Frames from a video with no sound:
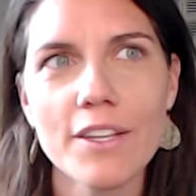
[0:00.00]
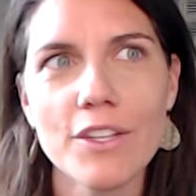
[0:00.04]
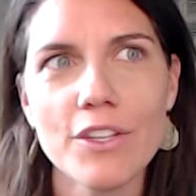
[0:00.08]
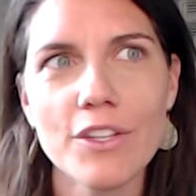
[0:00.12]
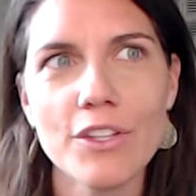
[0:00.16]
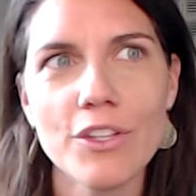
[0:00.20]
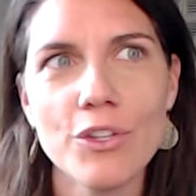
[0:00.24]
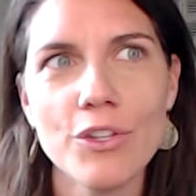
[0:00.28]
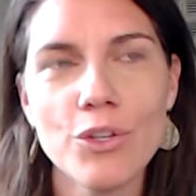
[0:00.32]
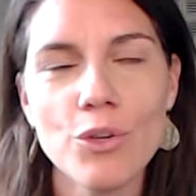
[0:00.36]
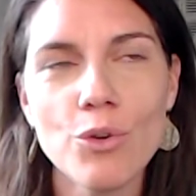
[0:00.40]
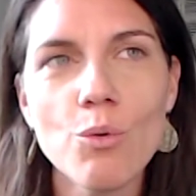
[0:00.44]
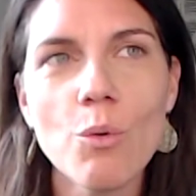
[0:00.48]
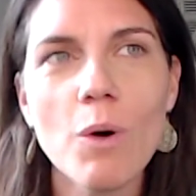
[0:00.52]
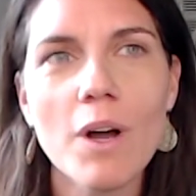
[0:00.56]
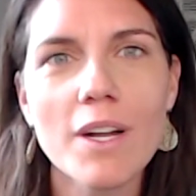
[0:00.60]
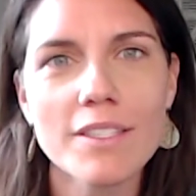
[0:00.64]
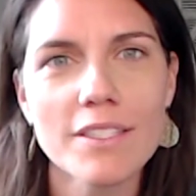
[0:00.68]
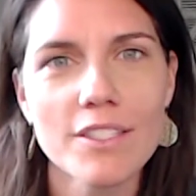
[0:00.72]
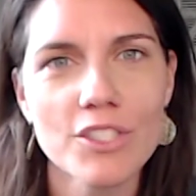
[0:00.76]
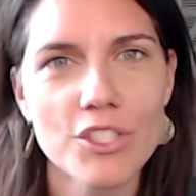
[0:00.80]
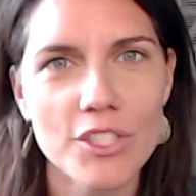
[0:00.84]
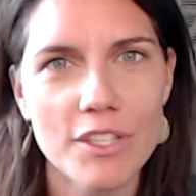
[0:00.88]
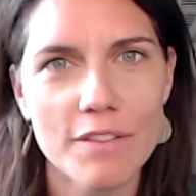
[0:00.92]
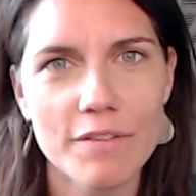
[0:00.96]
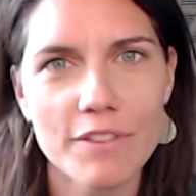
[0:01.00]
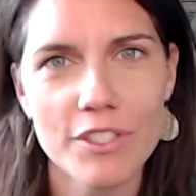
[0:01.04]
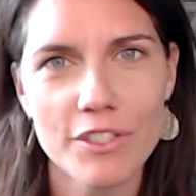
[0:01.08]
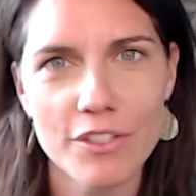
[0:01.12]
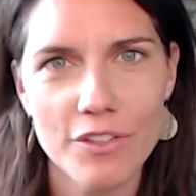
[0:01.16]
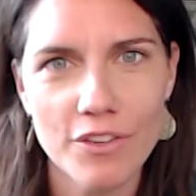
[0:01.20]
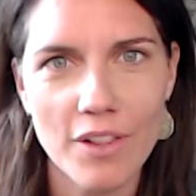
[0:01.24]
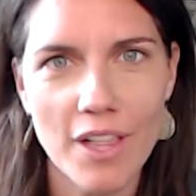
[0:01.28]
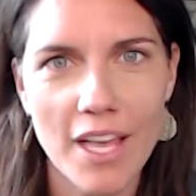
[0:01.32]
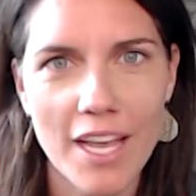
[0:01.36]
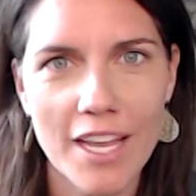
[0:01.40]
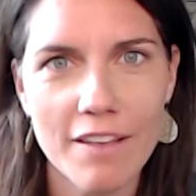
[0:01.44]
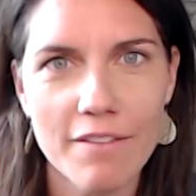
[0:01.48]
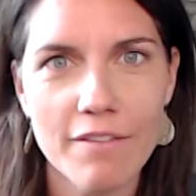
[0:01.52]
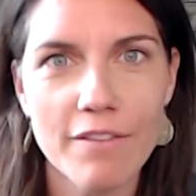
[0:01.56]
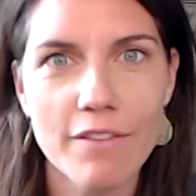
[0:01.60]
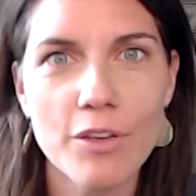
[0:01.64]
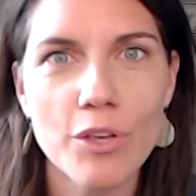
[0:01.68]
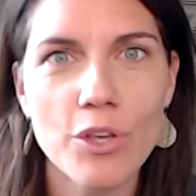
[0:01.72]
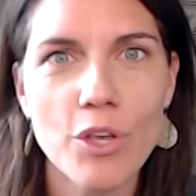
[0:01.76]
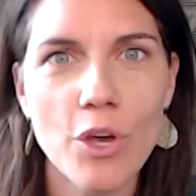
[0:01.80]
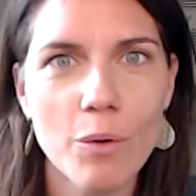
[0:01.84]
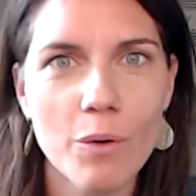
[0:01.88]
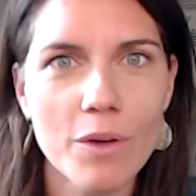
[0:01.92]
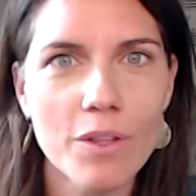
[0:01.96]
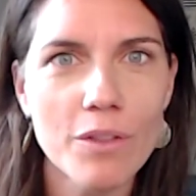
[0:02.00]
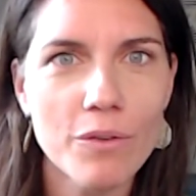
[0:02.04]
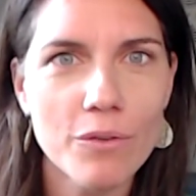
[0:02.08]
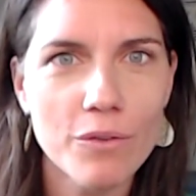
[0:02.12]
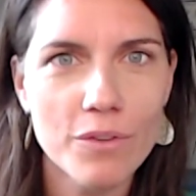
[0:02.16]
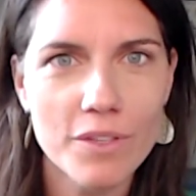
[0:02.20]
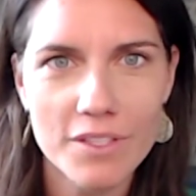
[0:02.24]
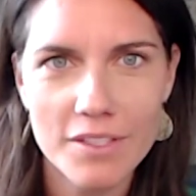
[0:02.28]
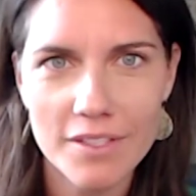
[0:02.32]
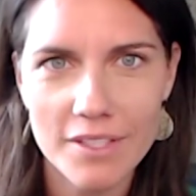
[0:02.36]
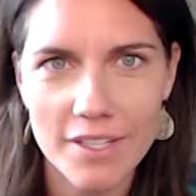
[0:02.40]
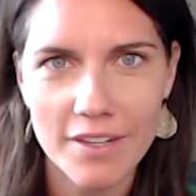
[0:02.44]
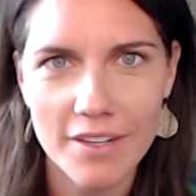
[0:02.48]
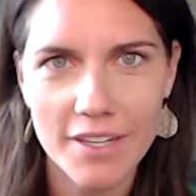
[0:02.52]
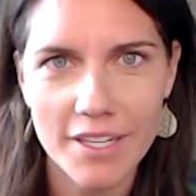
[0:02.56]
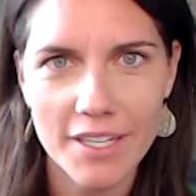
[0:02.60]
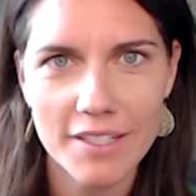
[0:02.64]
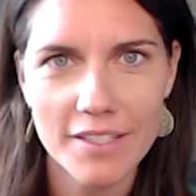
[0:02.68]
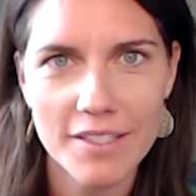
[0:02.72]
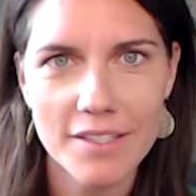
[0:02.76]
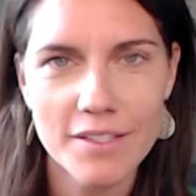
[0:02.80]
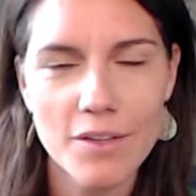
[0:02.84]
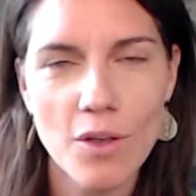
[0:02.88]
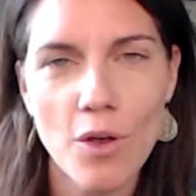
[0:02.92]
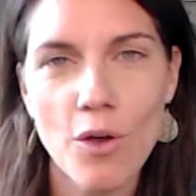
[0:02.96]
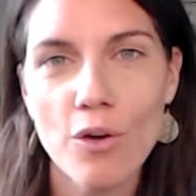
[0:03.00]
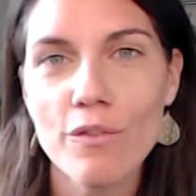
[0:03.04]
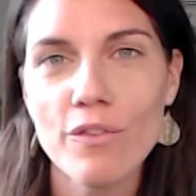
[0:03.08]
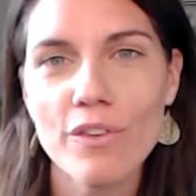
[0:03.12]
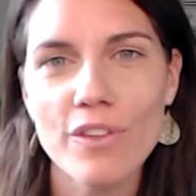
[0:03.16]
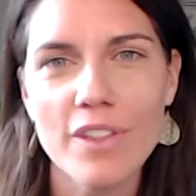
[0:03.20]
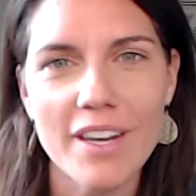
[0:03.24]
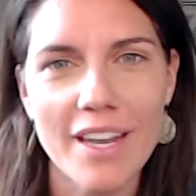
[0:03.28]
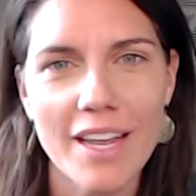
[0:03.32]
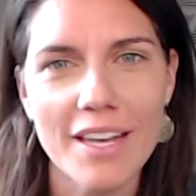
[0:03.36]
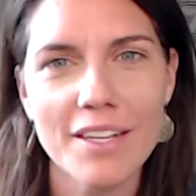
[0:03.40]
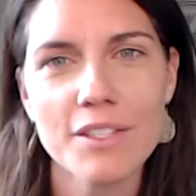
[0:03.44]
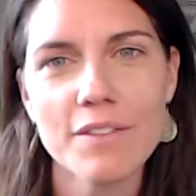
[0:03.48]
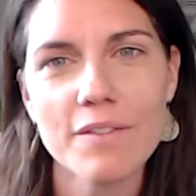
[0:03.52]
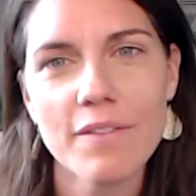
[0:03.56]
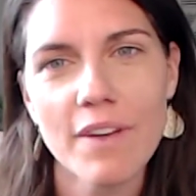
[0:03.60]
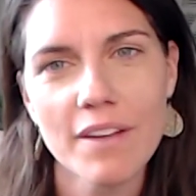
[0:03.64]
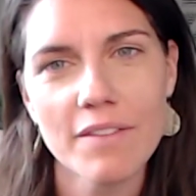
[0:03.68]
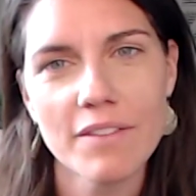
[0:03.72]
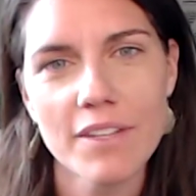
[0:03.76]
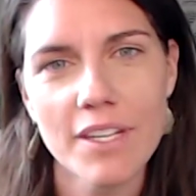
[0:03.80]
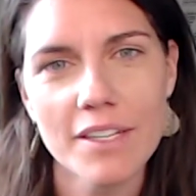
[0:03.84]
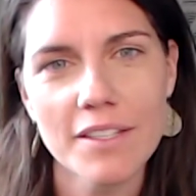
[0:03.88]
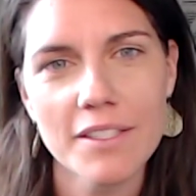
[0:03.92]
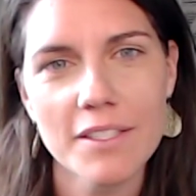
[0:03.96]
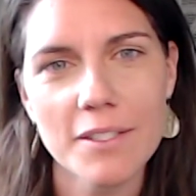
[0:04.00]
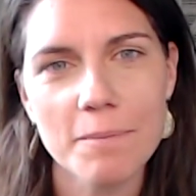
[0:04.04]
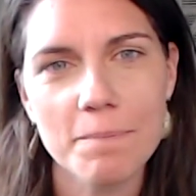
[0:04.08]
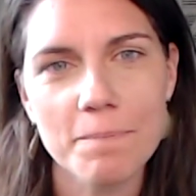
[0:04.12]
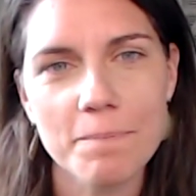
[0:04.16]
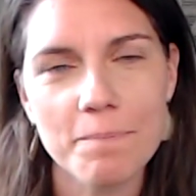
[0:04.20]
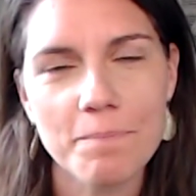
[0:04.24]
you want to shift in your life going through this series over the next 5 days.